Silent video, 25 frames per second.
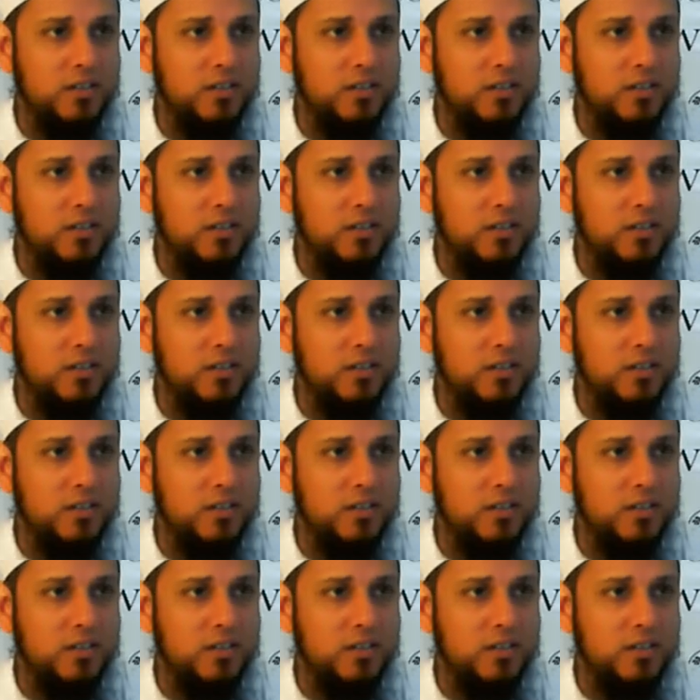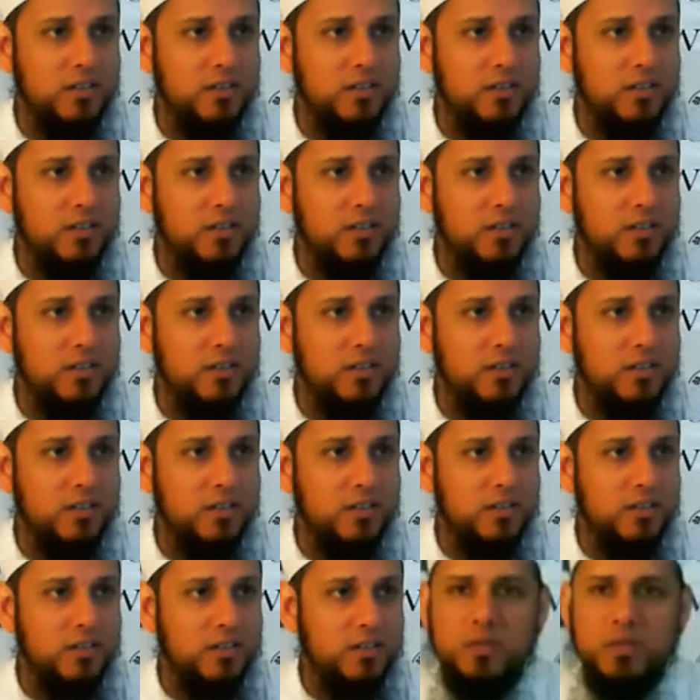You bow
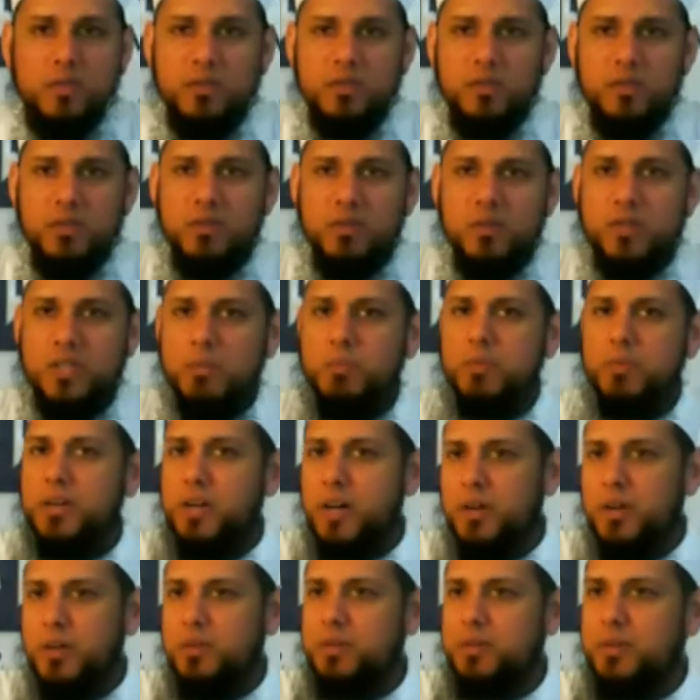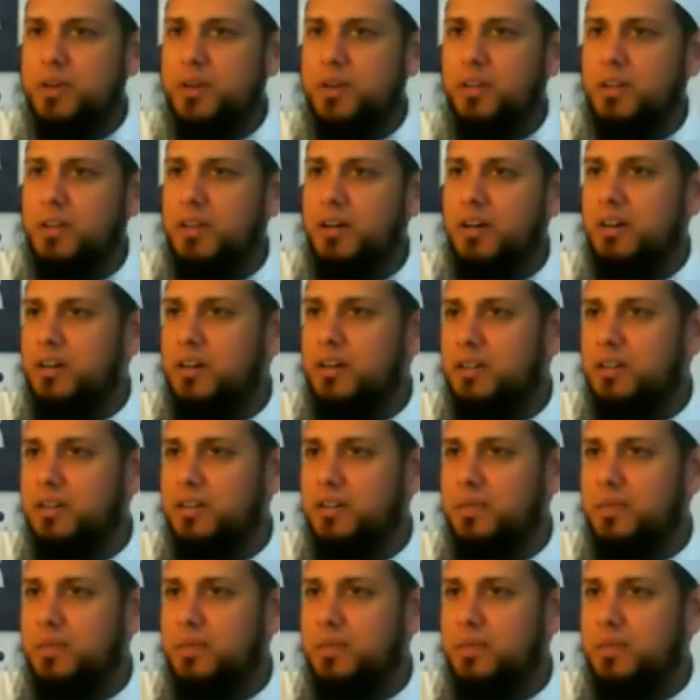to someone other than Allah,